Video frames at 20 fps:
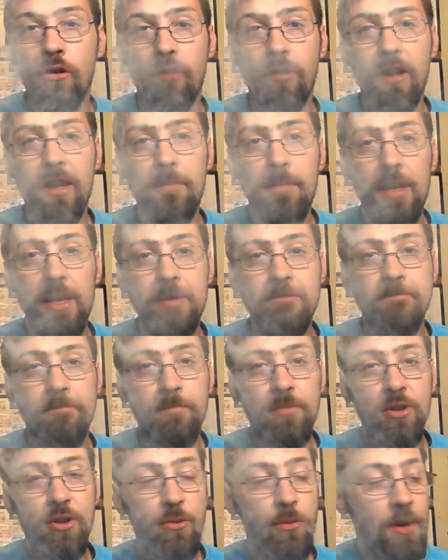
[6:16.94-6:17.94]
Creamy,
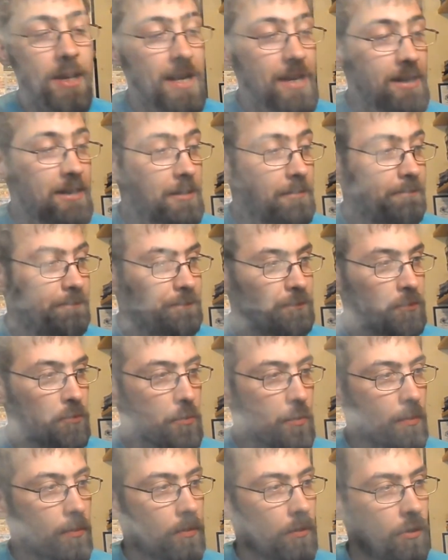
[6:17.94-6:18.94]
sweet.
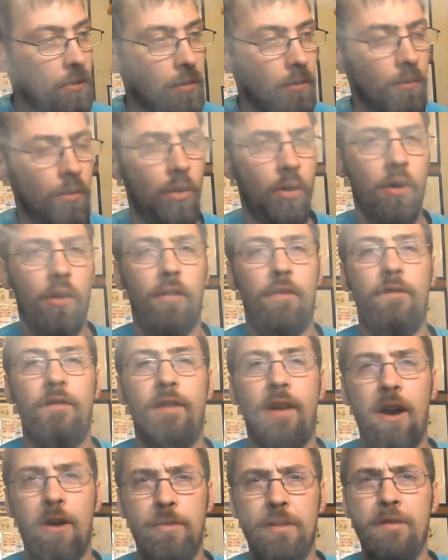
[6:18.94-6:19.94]

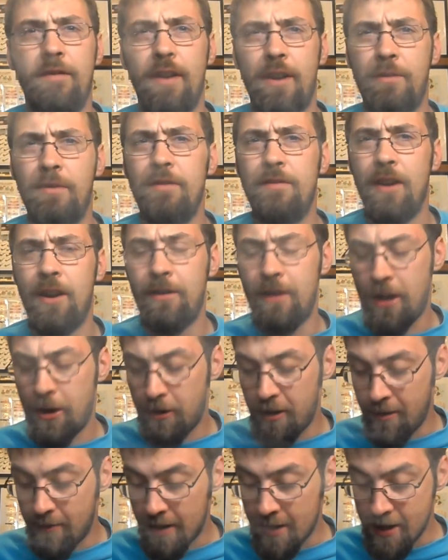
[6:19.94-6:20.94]
Very, very, very
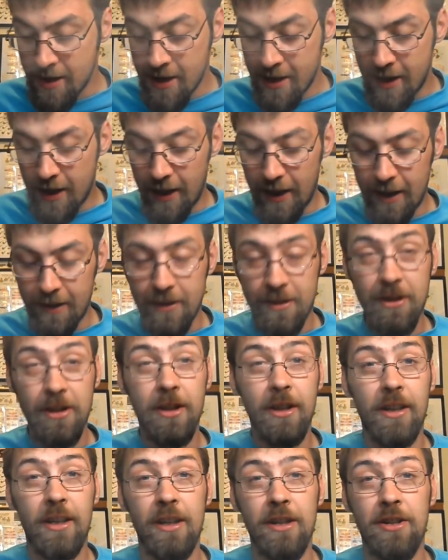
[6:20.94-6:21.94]
creamy. The
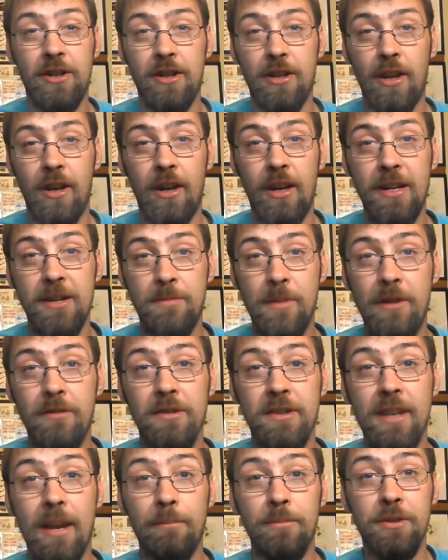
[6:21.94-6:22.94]
Turkish Izmir
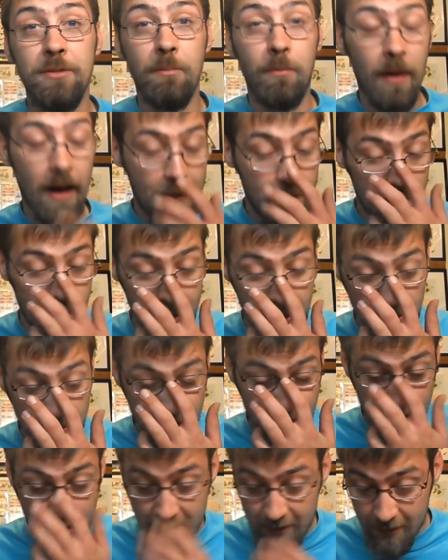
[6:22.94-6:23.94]
and Samson blend that I
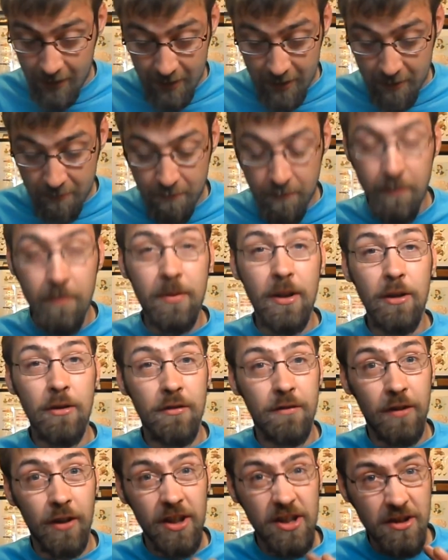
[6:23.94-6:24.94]
use in this is
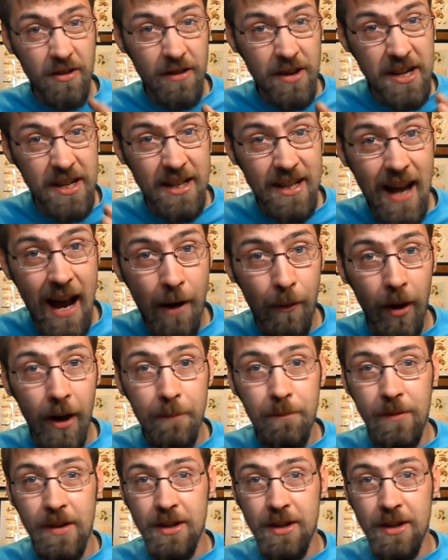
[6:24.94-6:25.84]
beautiful. It's not very sour.